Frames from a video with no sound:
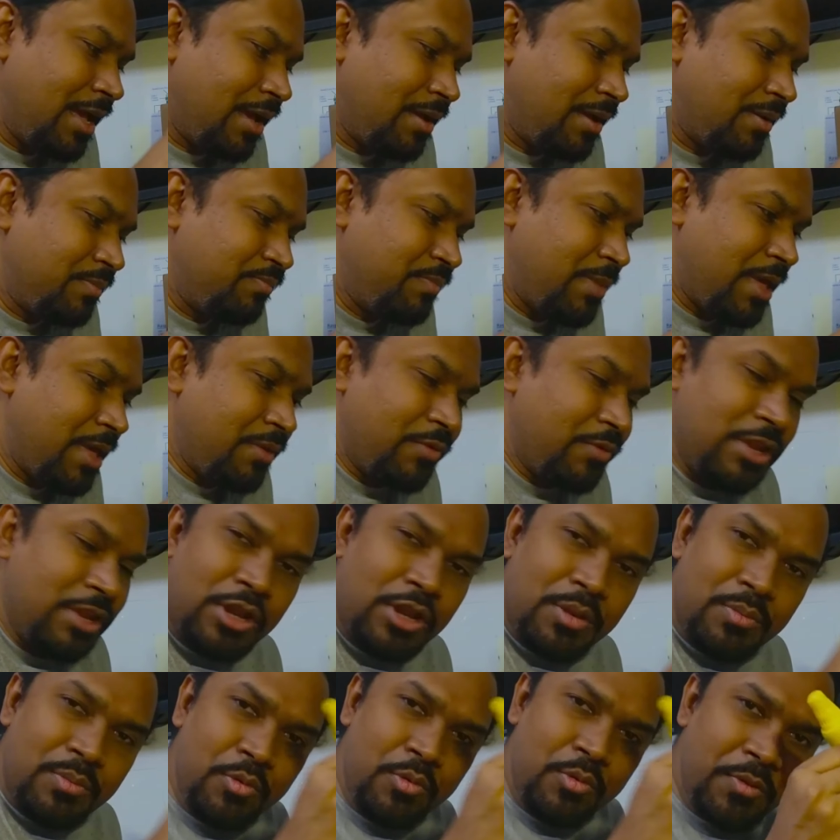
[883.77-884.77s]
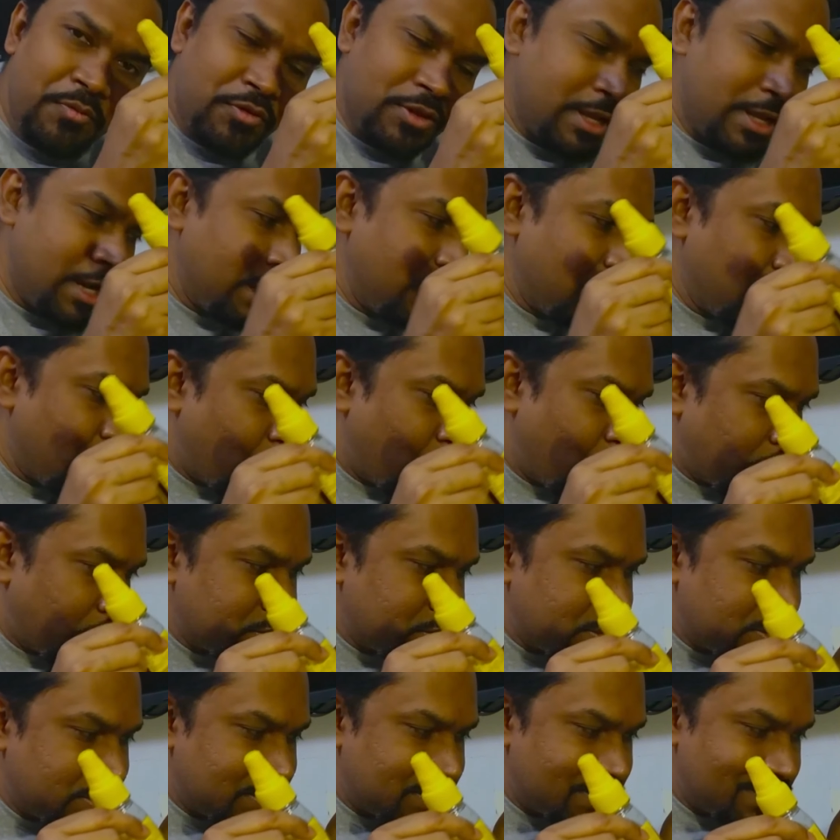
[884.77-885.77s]
When you remove before the head, what
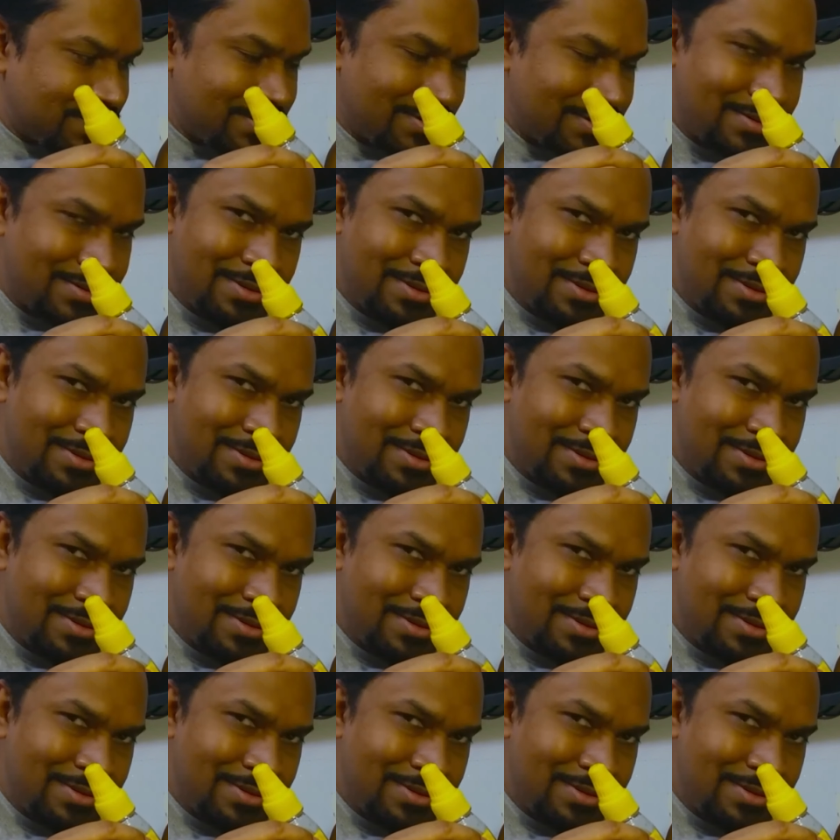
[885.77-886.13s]
was